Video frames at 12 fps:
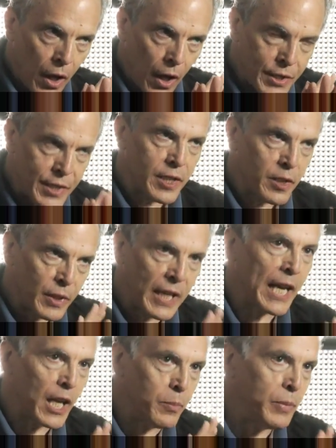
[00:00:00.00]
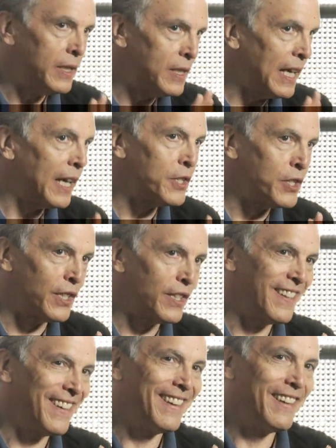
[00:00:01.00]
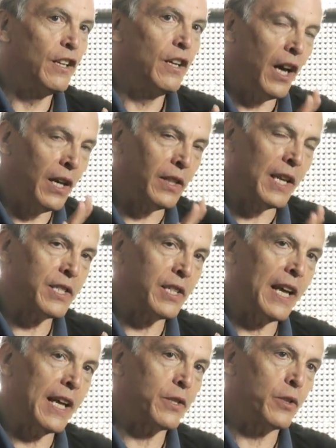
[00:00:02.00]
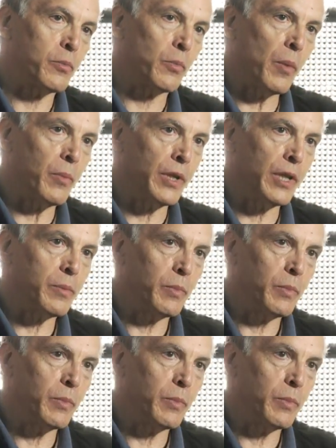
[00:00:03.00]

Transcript: A system cannot be intelligent unless it has those properties,